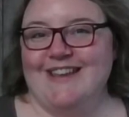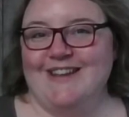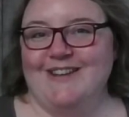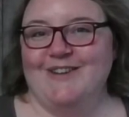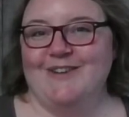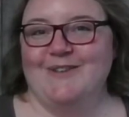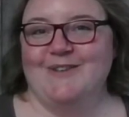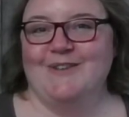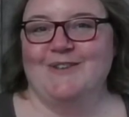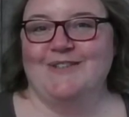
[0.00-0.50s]
that
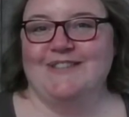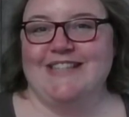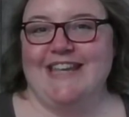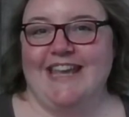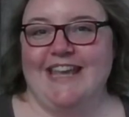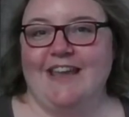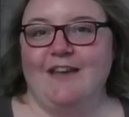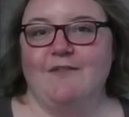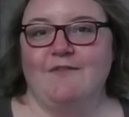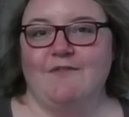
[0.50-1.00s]
you're
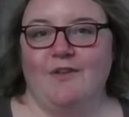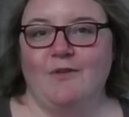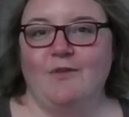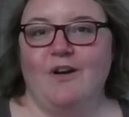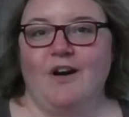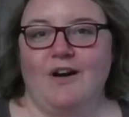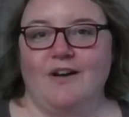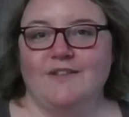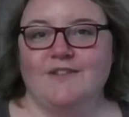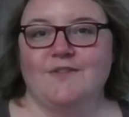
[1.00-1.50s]
taking
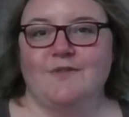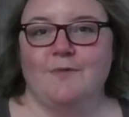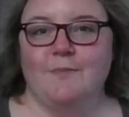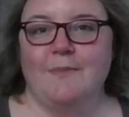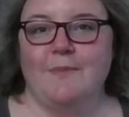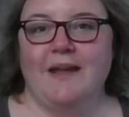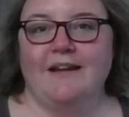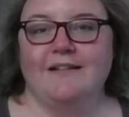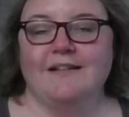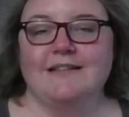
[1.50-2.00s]
phone calls
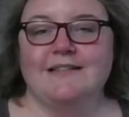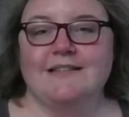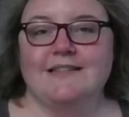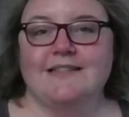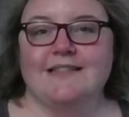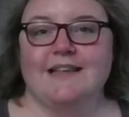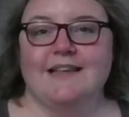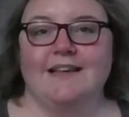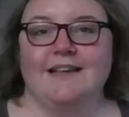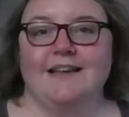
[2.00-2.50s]
from
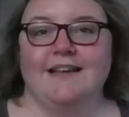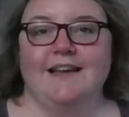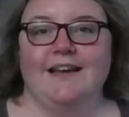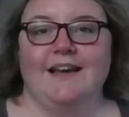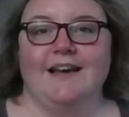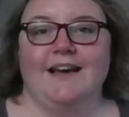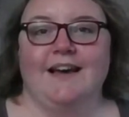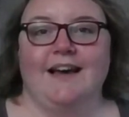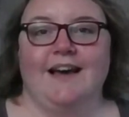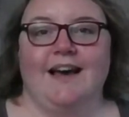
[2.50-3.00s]
parents.
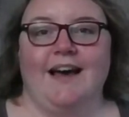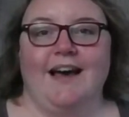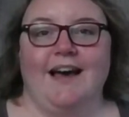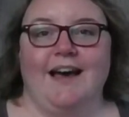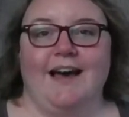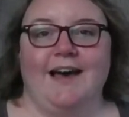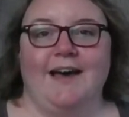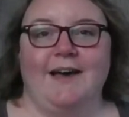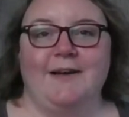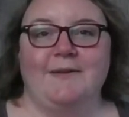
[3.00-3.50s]

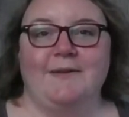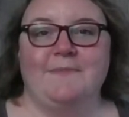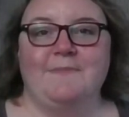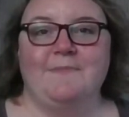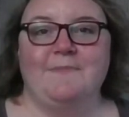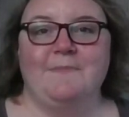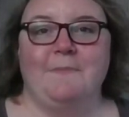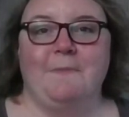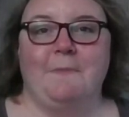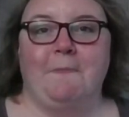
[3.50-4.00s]

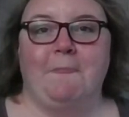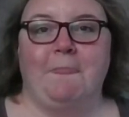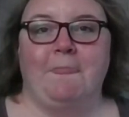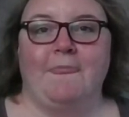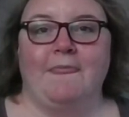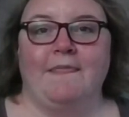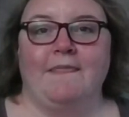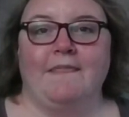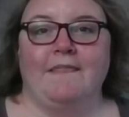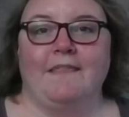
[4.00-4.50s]

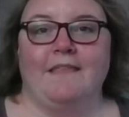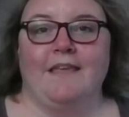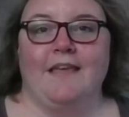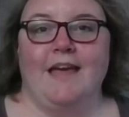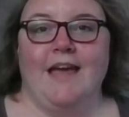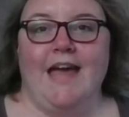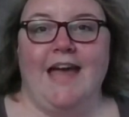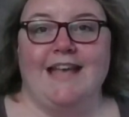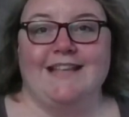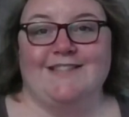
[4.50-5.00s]

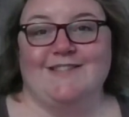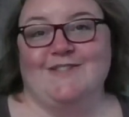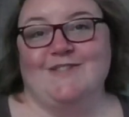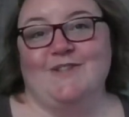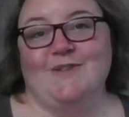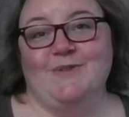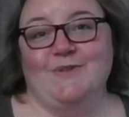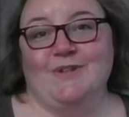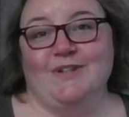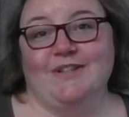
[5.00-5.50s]
As a
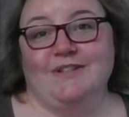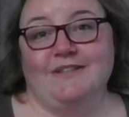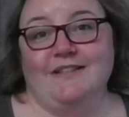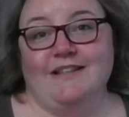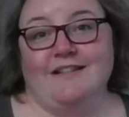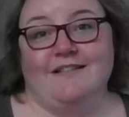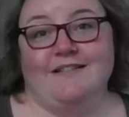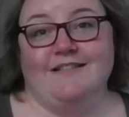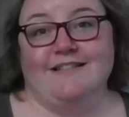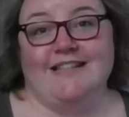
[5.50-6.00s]
tutor,
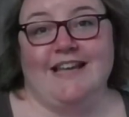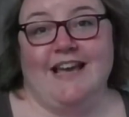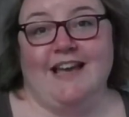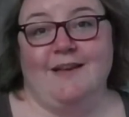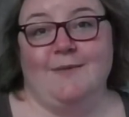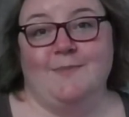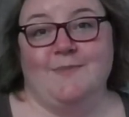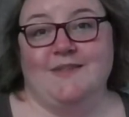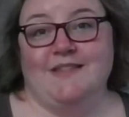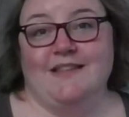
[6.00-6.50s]
there are
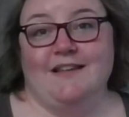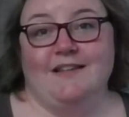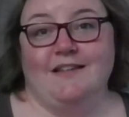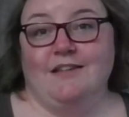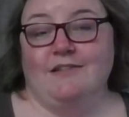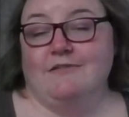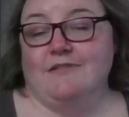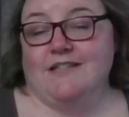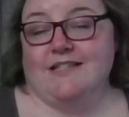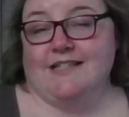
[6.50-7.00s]
times
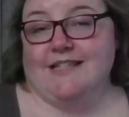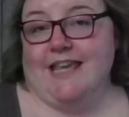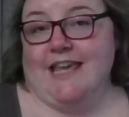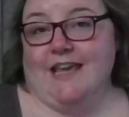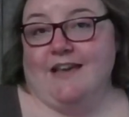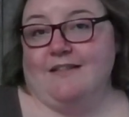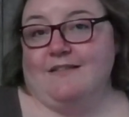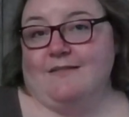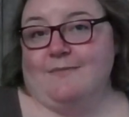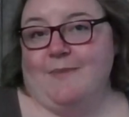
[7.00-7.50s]
that you just
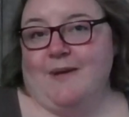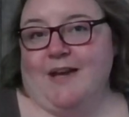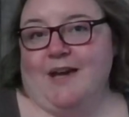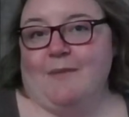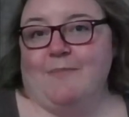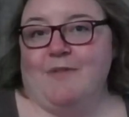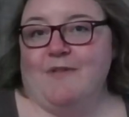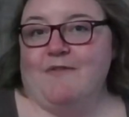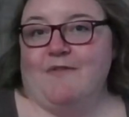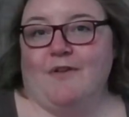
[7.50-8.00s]
can't pick
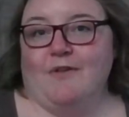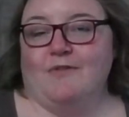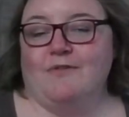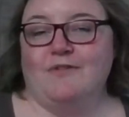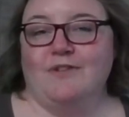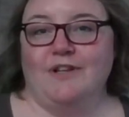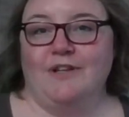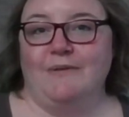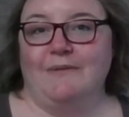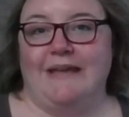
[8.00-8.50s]
up the
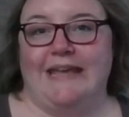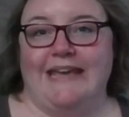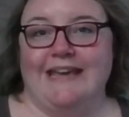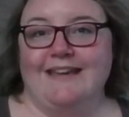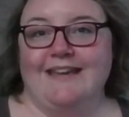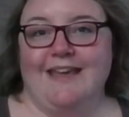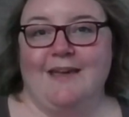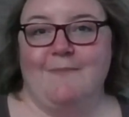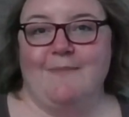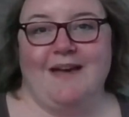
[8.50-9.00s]
phone or you
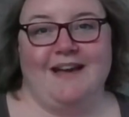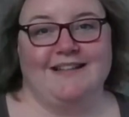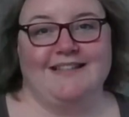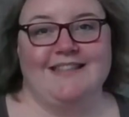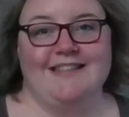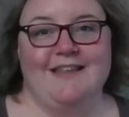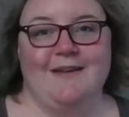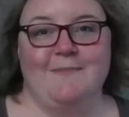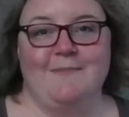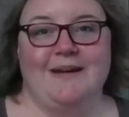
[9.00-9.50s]
can't get back
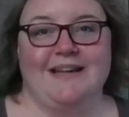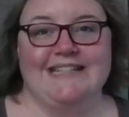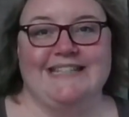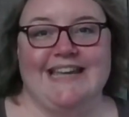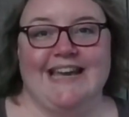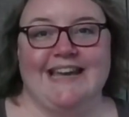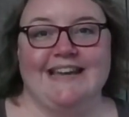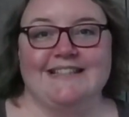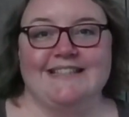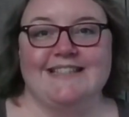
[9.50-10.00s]
to them by
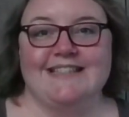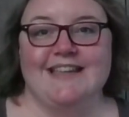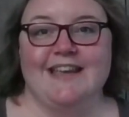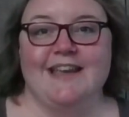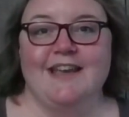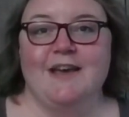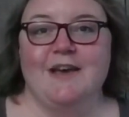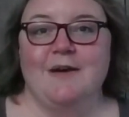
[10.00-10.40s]
text.